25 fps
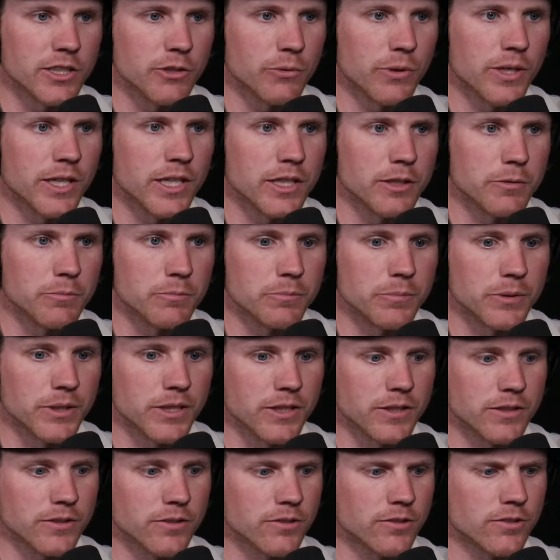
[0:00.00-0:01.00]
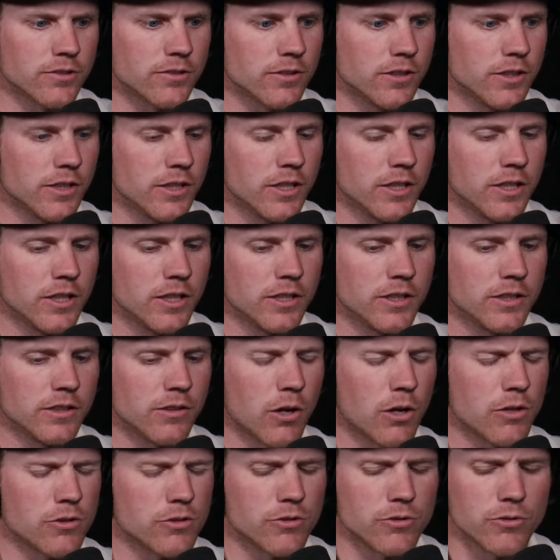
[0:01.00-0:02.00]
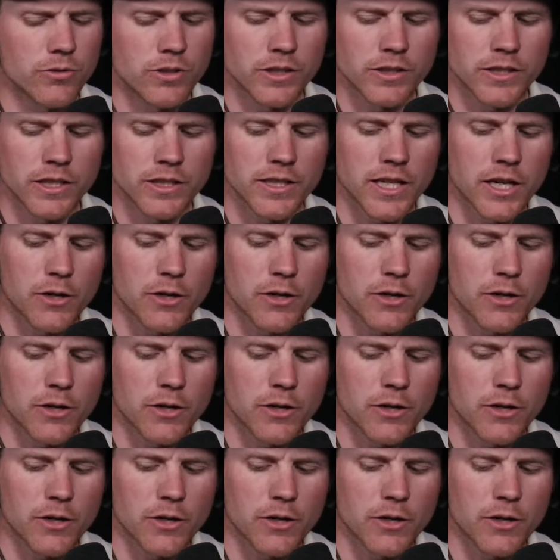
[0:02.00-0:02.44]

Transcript: any way, because you'd think that